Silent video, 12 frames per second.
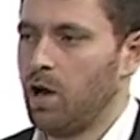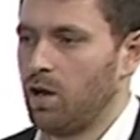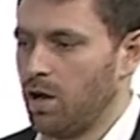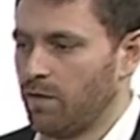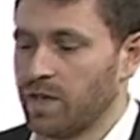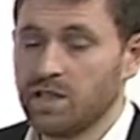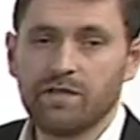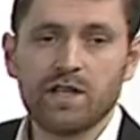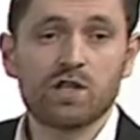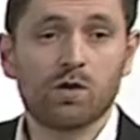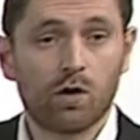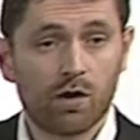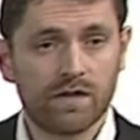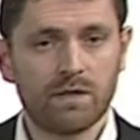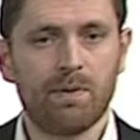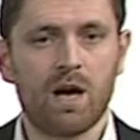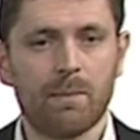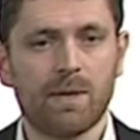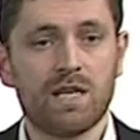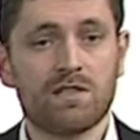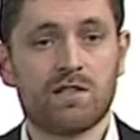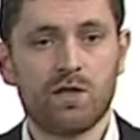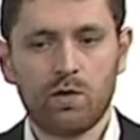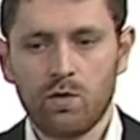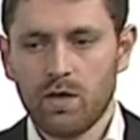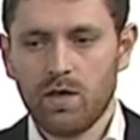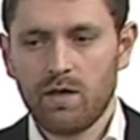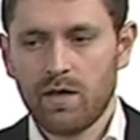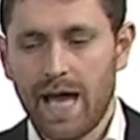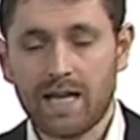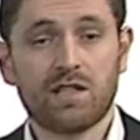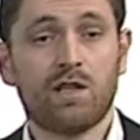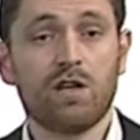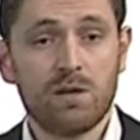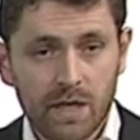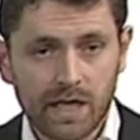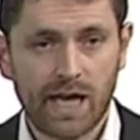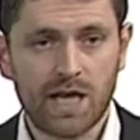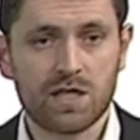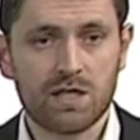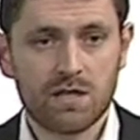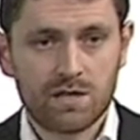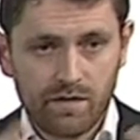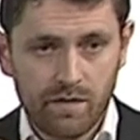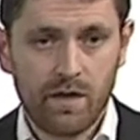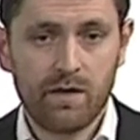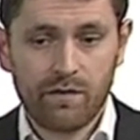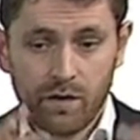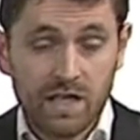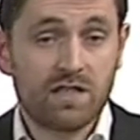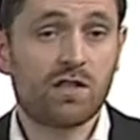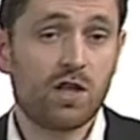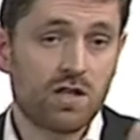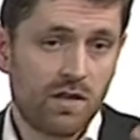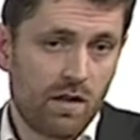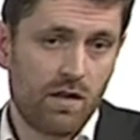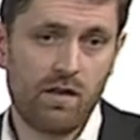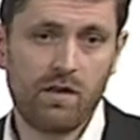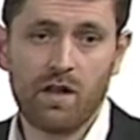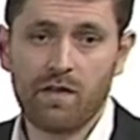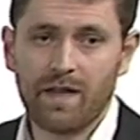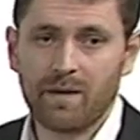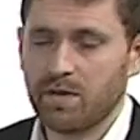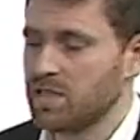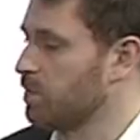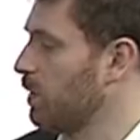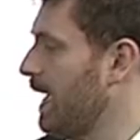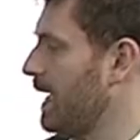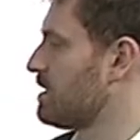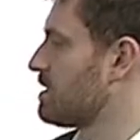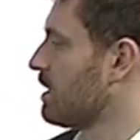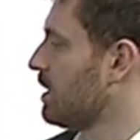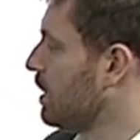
of an individual or of a department is to execute communications for the institution that principal heads,